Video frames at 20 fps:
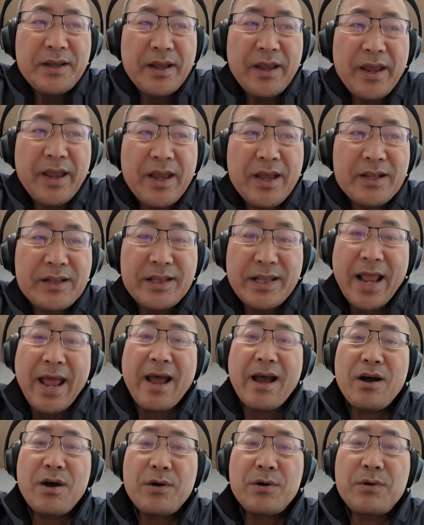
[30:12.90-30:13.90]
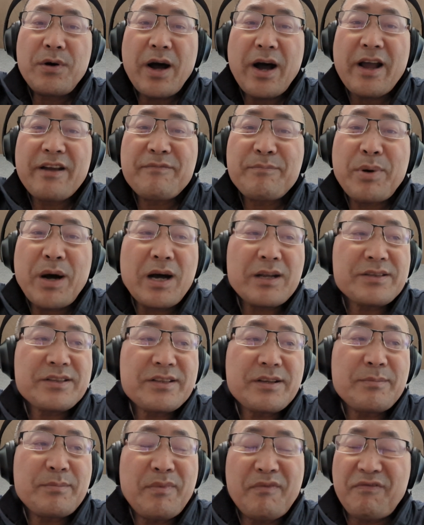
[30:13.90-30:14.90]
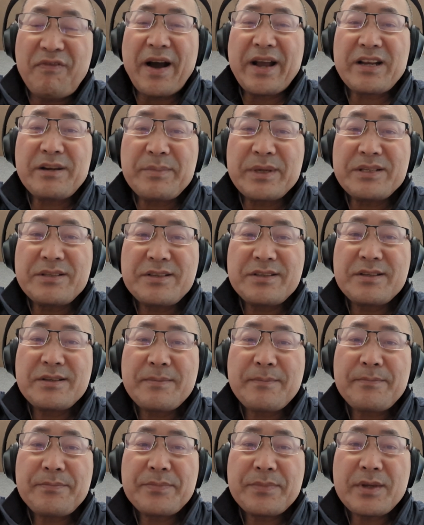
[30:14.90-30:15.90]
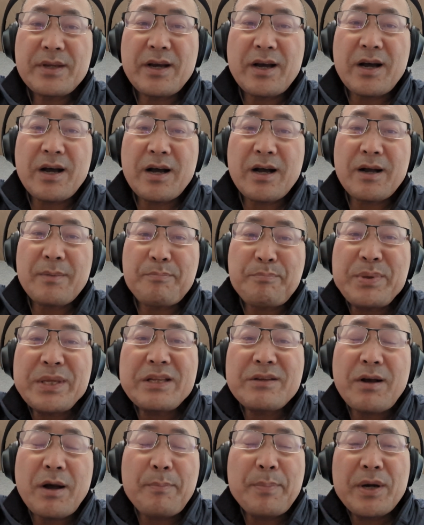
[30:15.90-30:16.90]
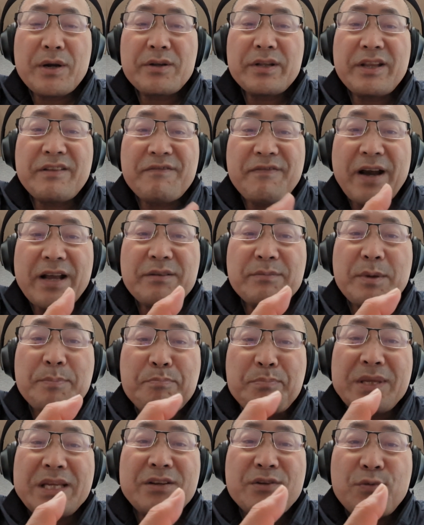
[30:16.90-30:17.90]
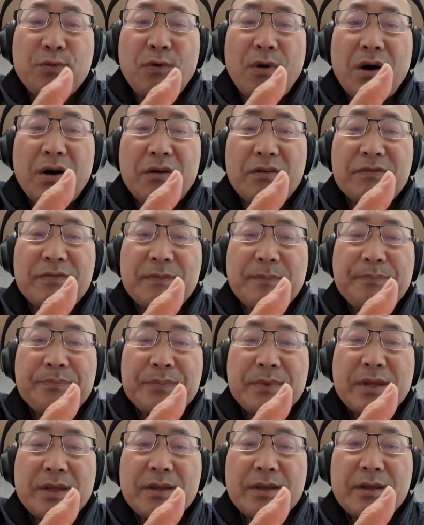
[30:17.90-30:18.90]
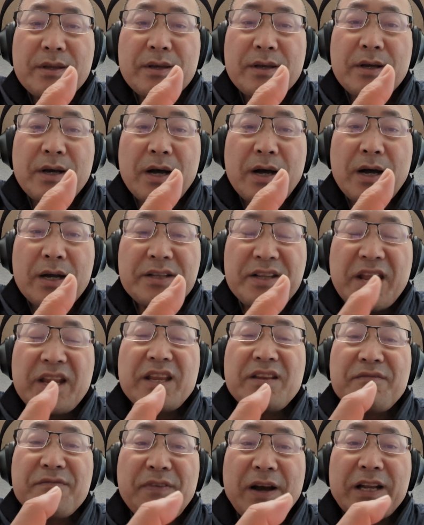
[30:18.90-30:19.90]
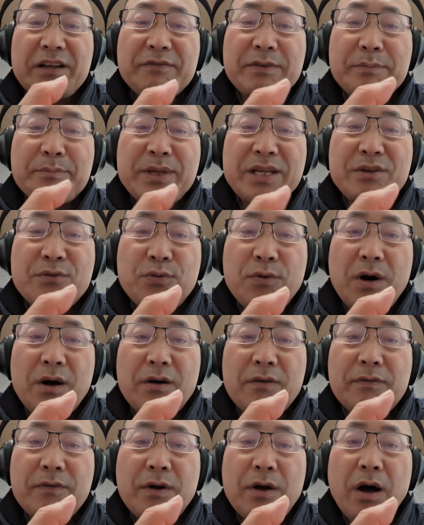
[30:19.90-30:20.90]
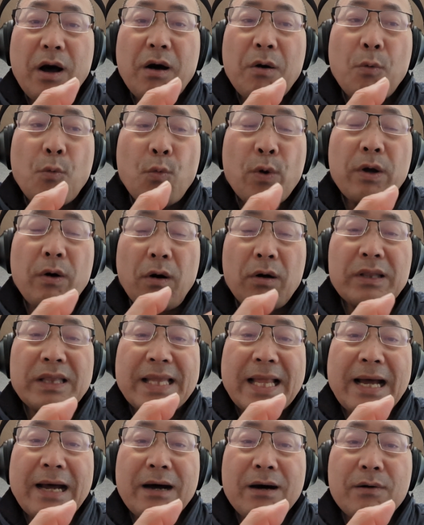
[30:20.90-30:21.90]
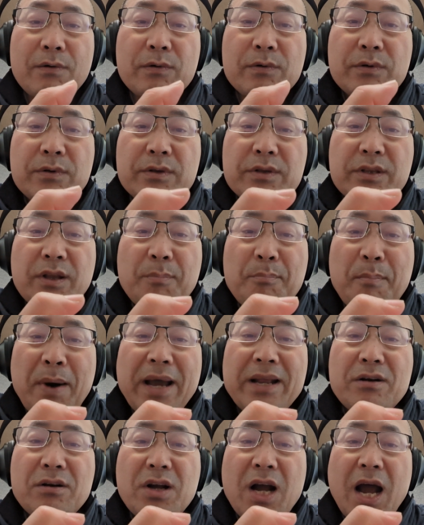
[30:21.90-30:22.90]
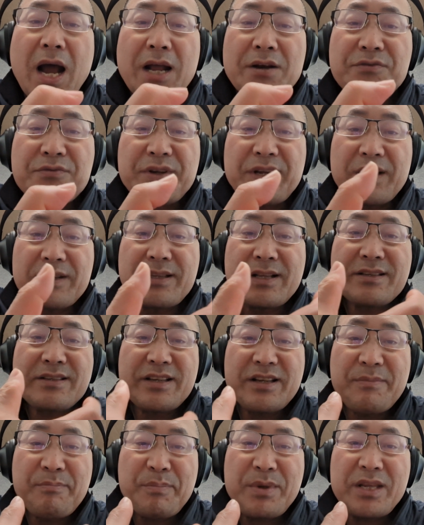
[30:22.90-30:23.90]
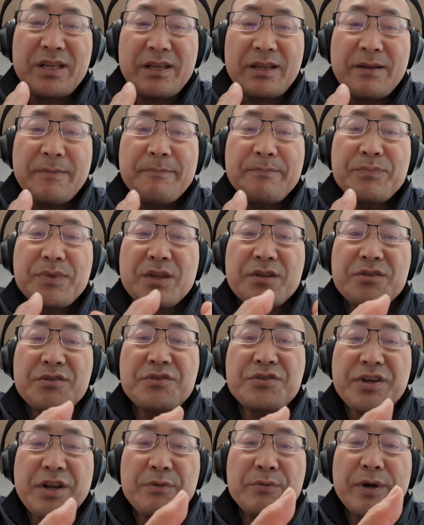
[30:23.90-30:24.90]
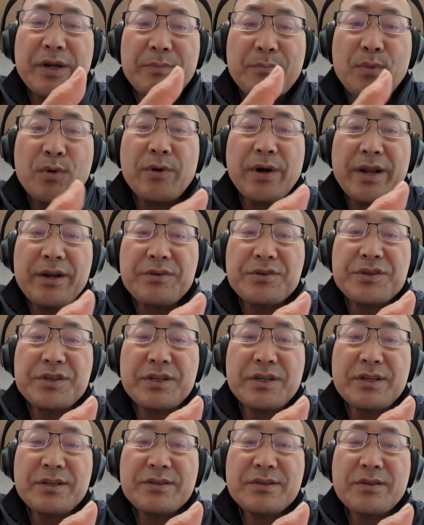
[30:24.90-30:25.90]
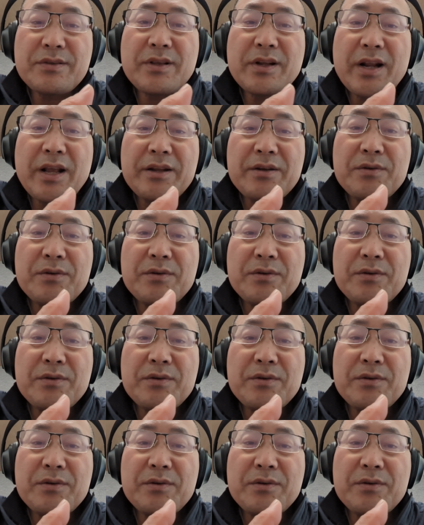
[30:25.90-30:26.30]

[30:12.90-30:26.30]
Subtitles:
And now I've bought some vitamins, apparently vitamin B12. Taking vitamin B12 will allow the mitochondria that's in me to generate more energy so that